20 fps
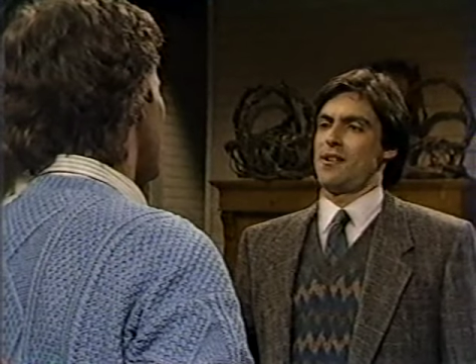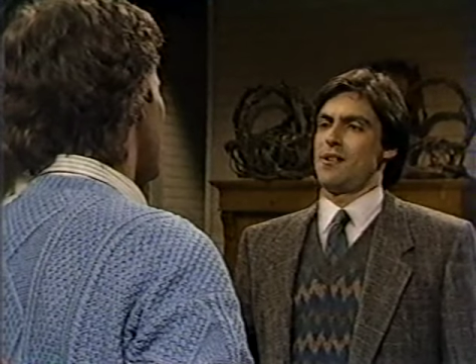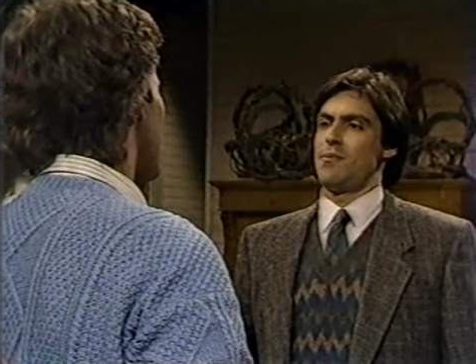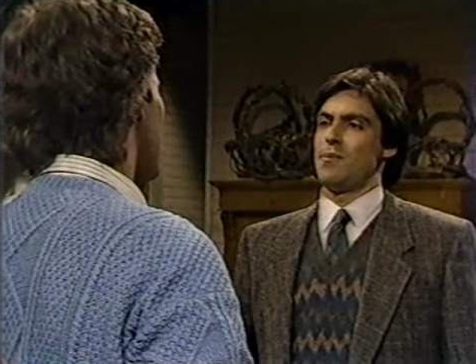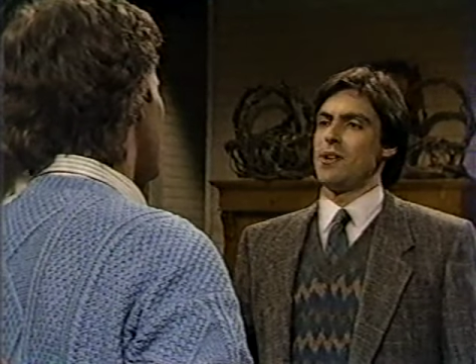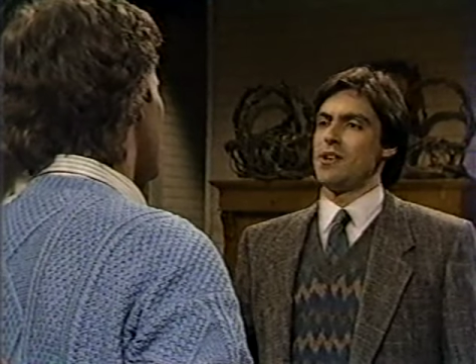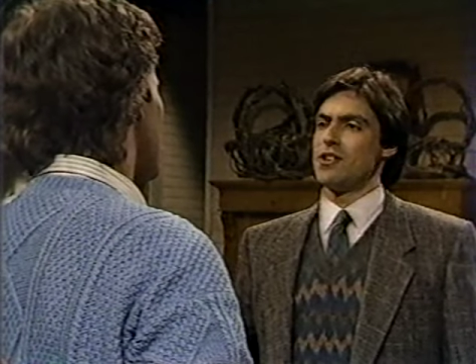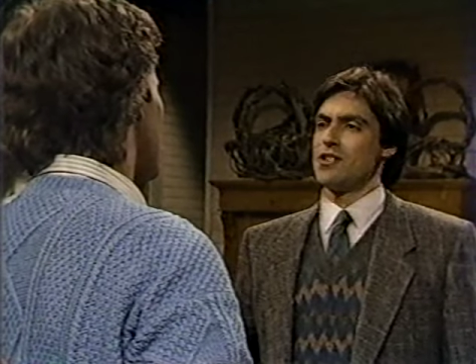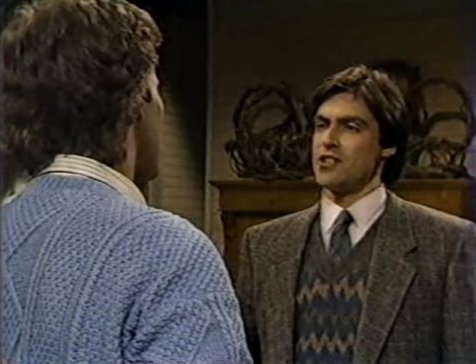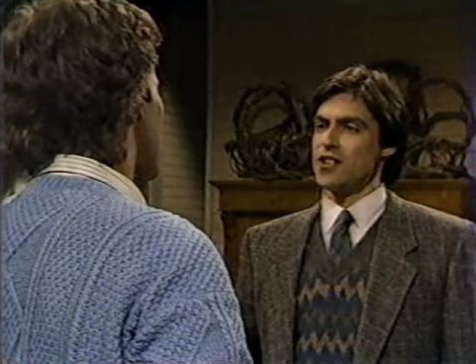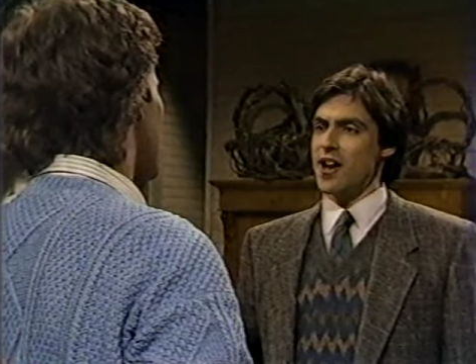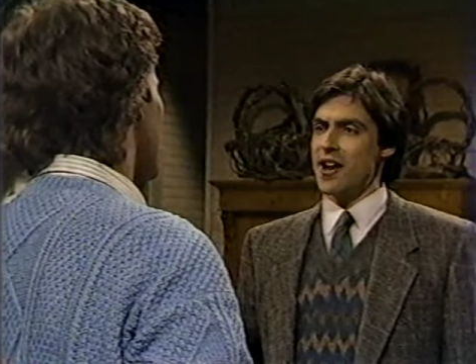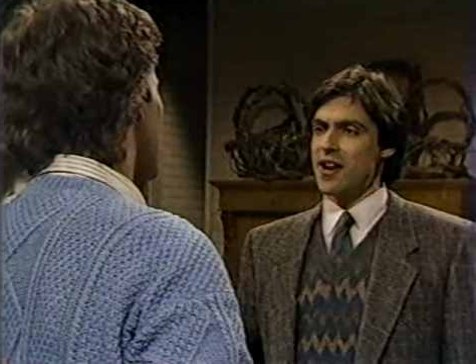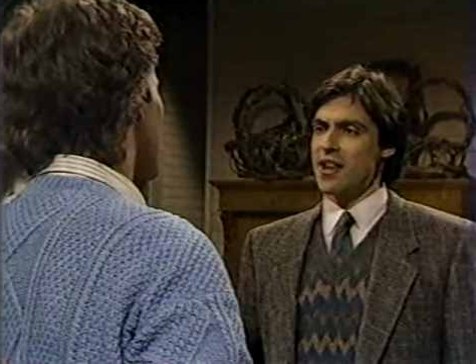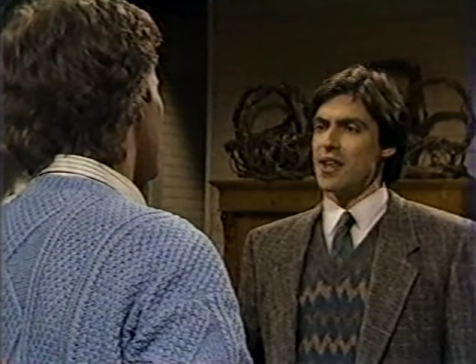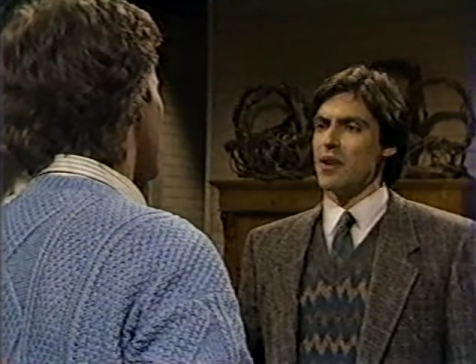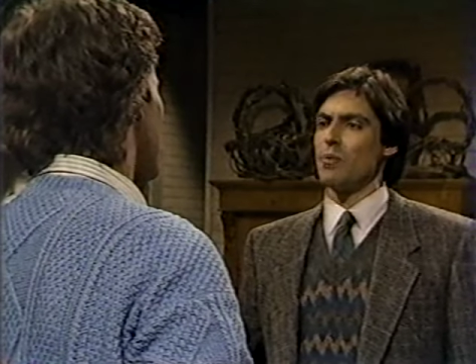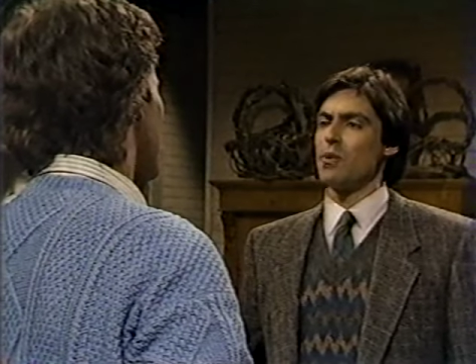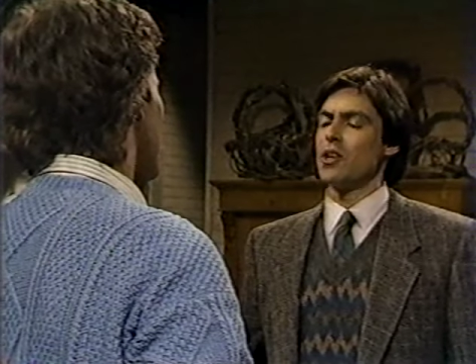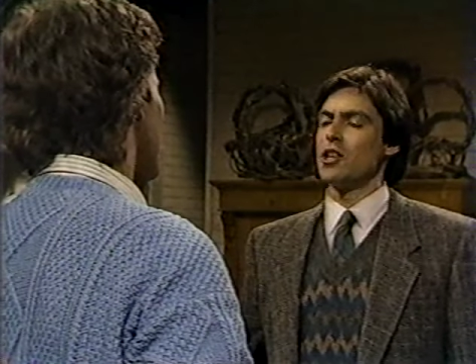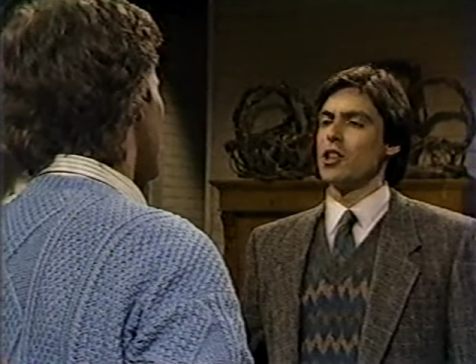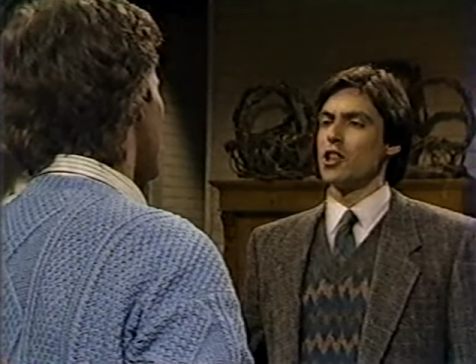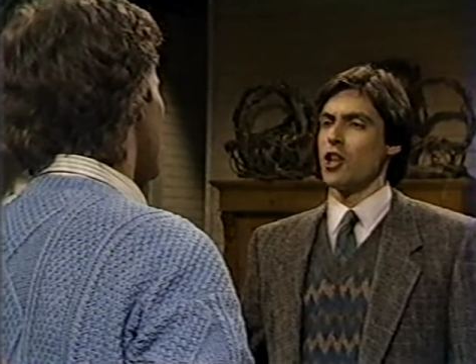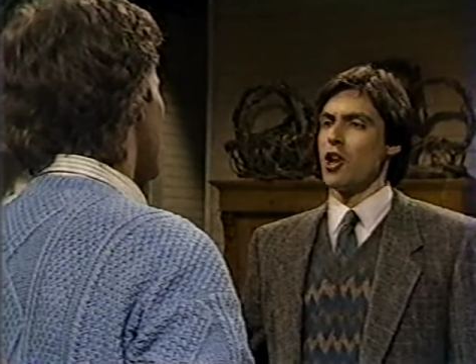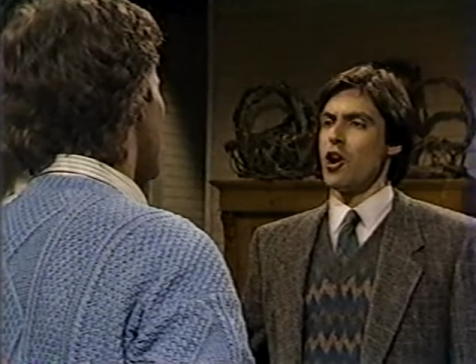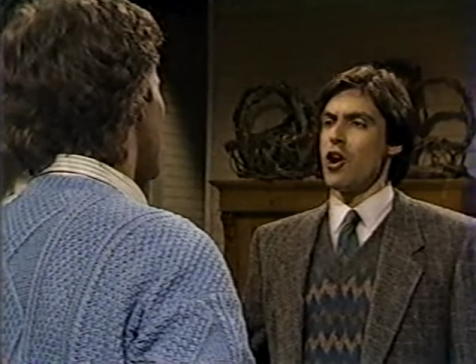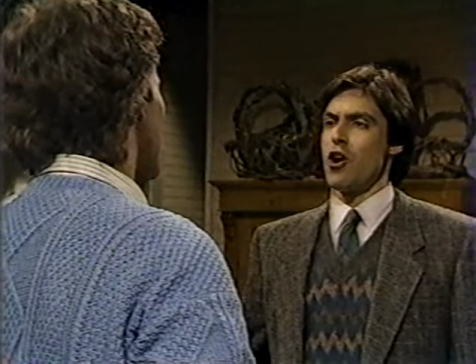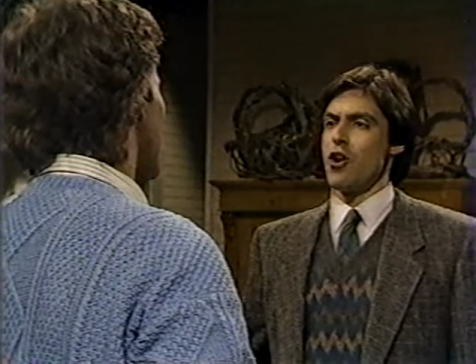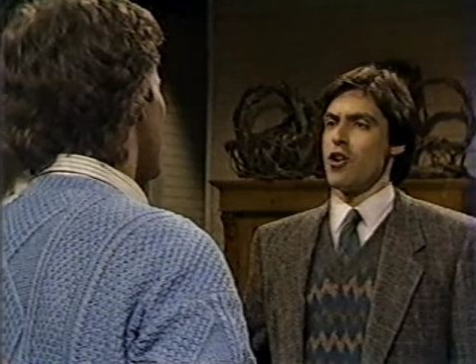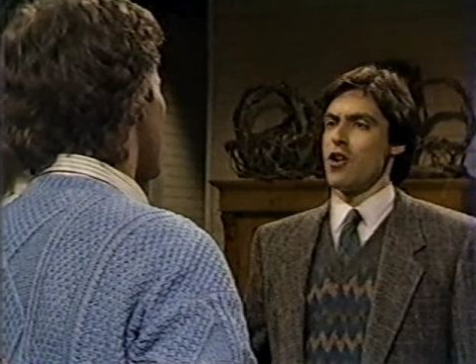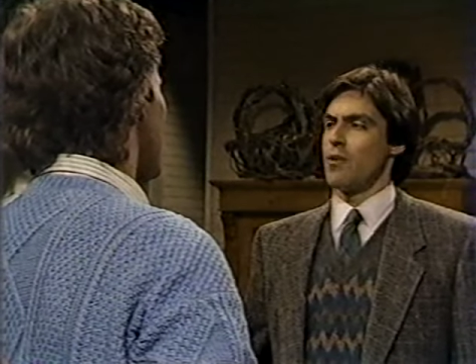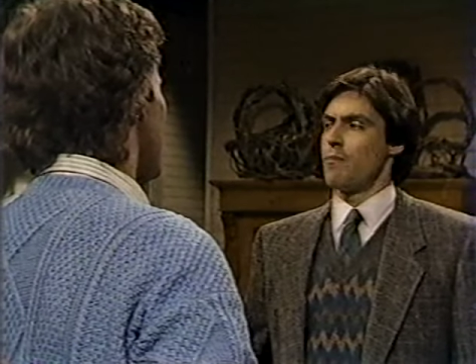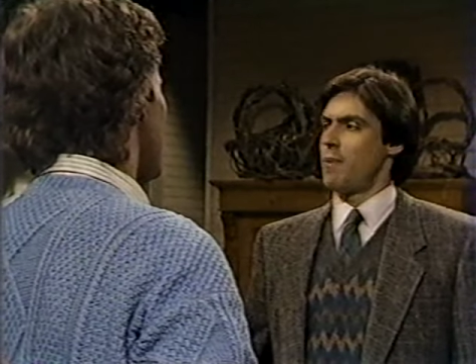We decided that we'd learn